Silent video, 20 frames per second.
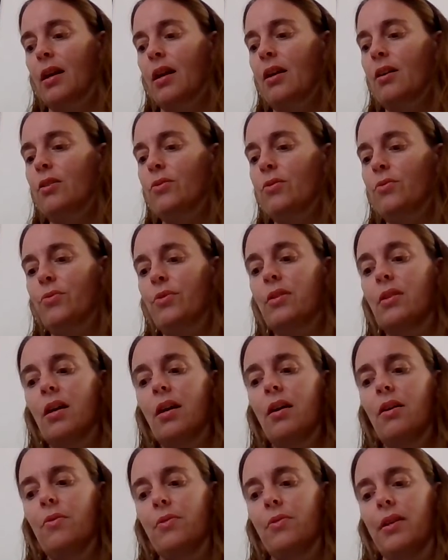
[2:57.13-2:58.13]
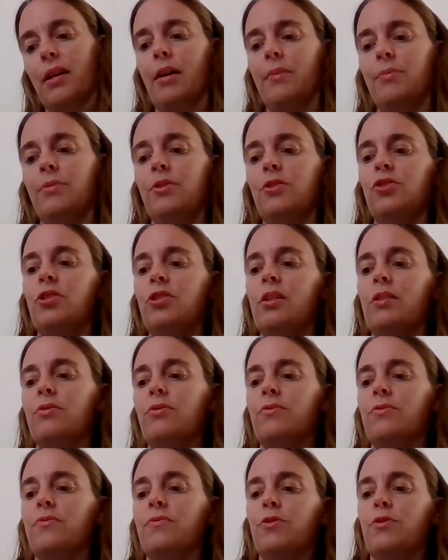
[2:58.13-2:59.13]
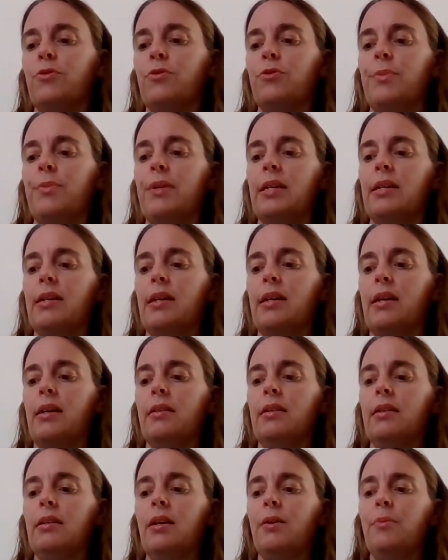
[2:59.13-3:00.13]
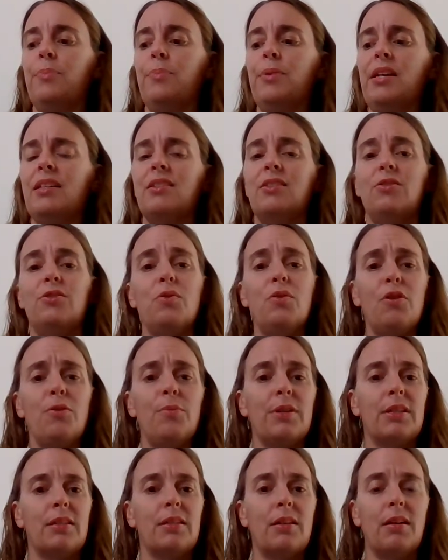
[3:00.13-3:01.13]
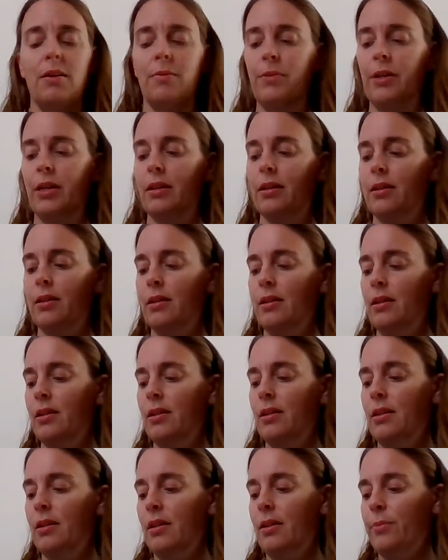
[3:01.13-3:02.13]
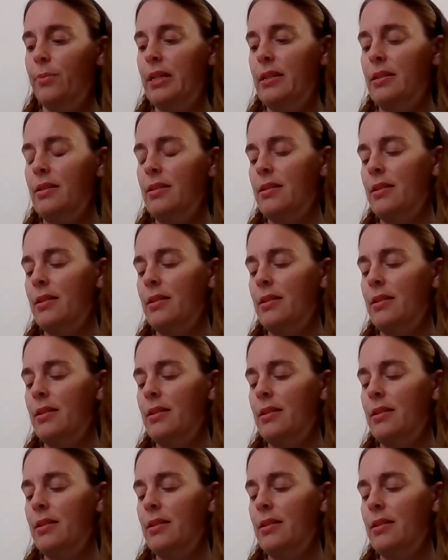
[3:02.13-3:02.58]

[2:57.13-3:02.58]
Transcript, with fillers: Oh no, Captain, shouts first mate Callie. A big storm is coming. Batten